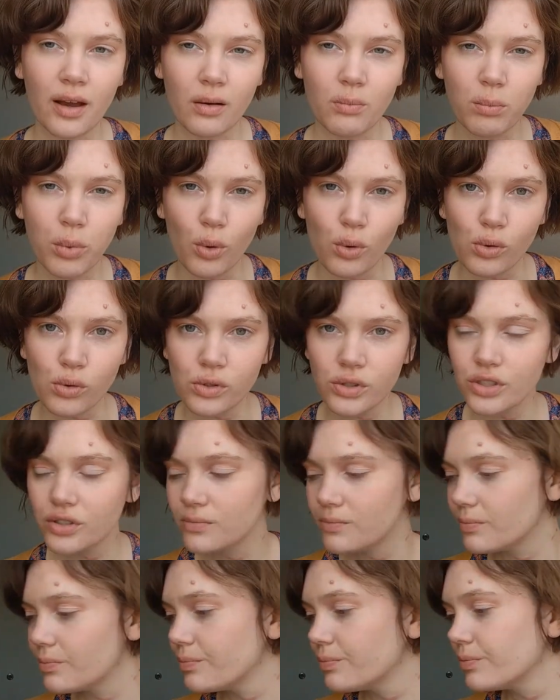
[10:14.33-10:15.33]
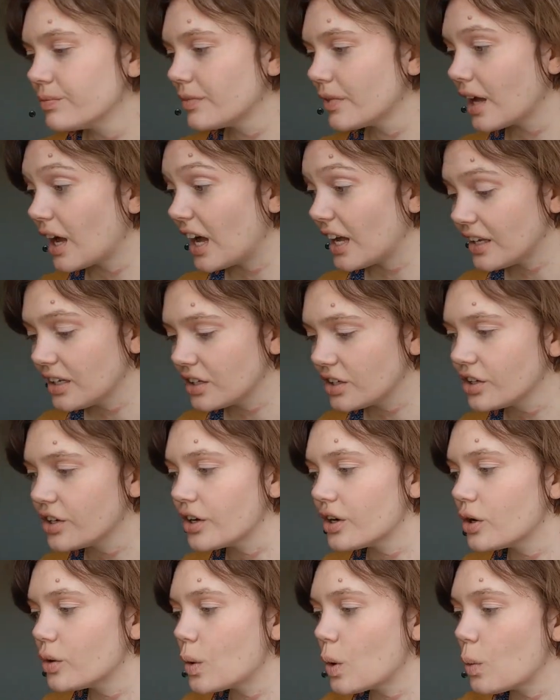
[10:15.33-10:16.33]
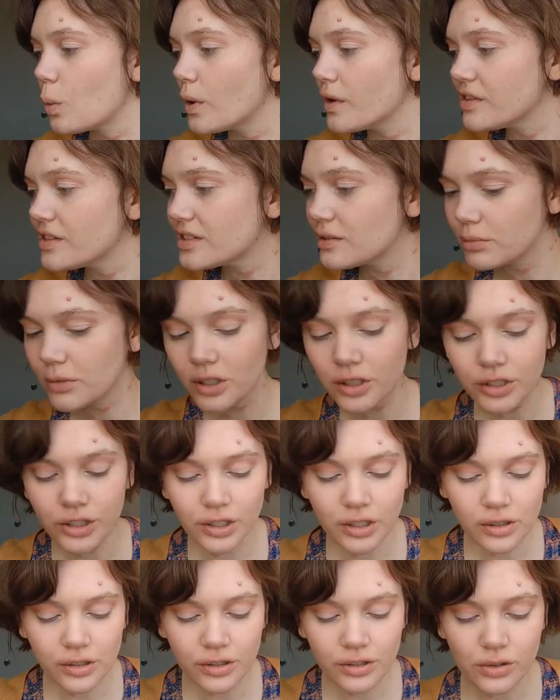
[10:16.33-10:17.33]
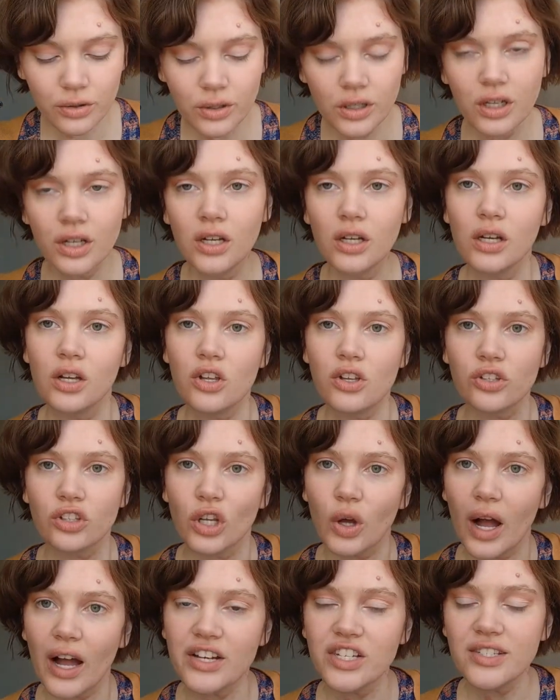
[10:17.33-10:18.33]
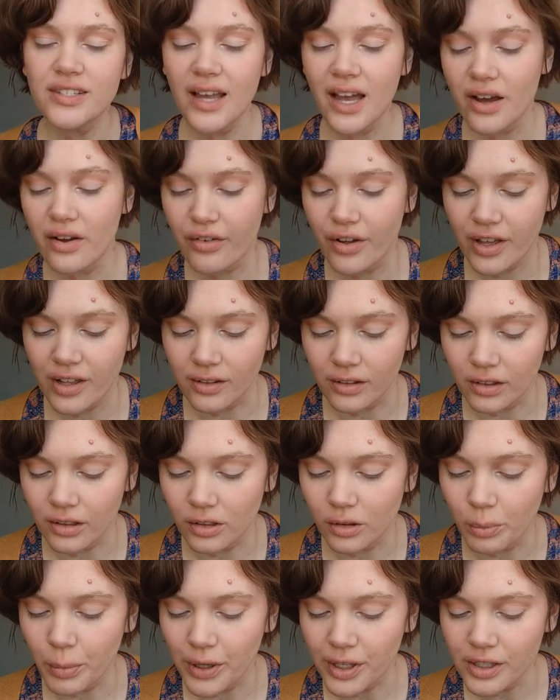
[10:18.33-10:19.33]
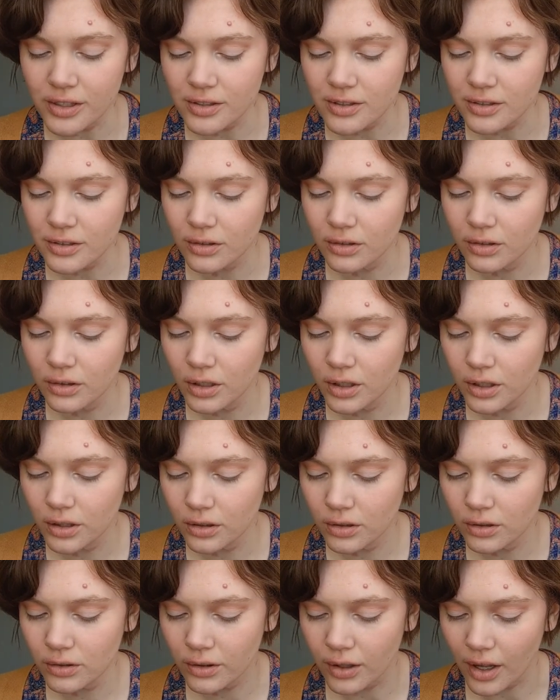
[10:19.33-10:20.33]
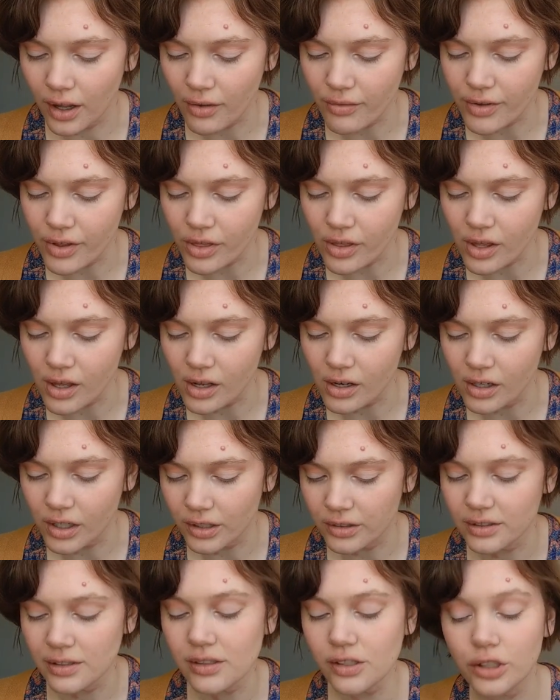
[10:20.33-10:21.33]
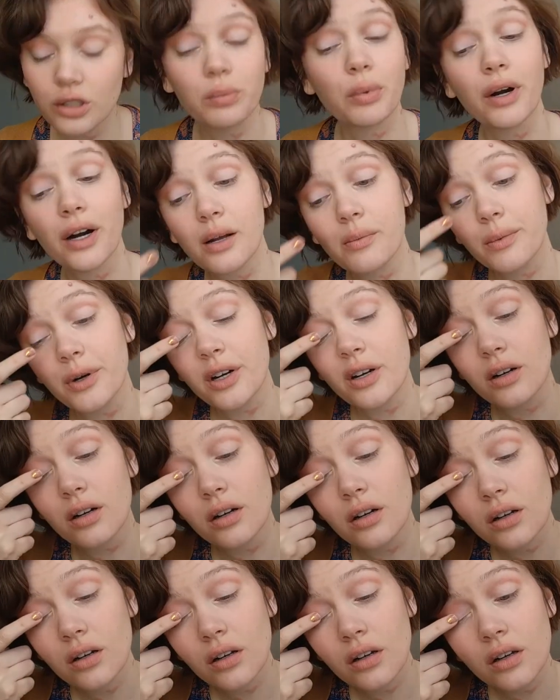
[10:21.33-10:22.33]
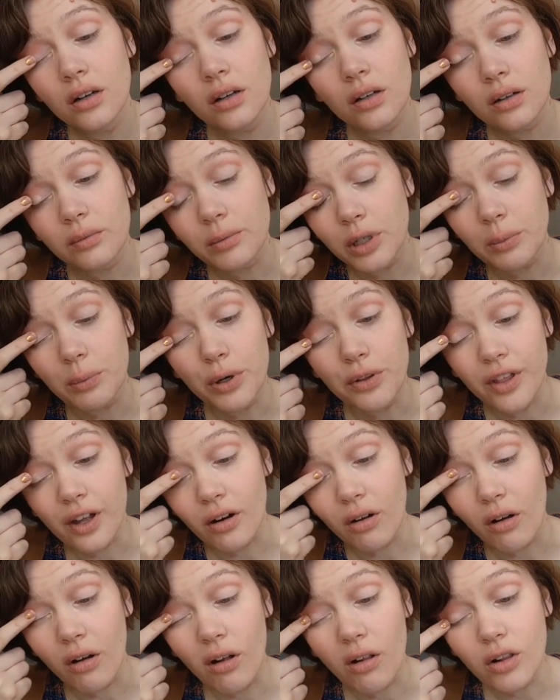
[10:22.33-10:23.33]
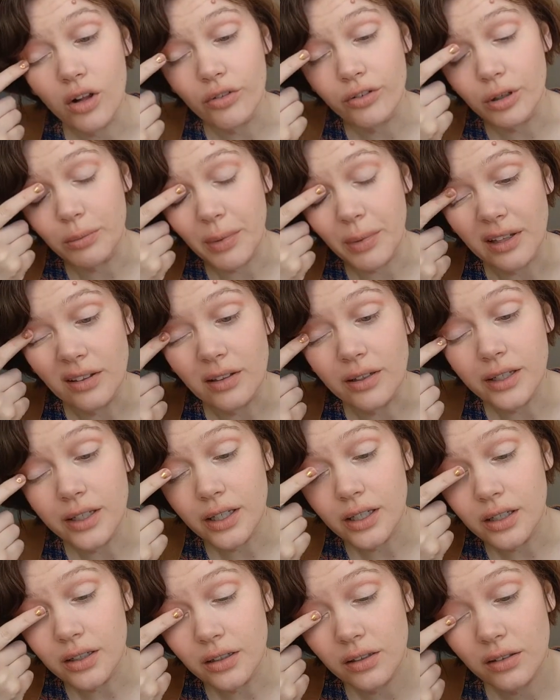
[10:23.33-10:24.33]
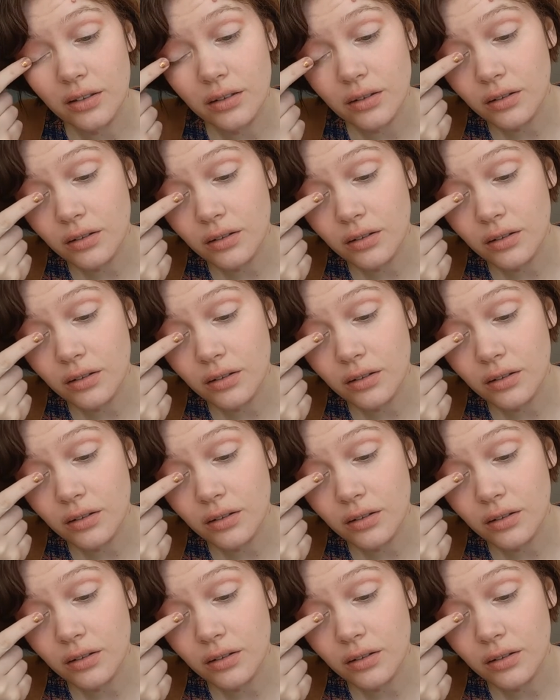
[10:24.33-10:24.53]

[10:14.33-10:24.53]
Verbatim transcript: how bold I can go with some glitter glue. So I just have a little bit of the NYX Glitter Primer. I'm going to put that all over my lid.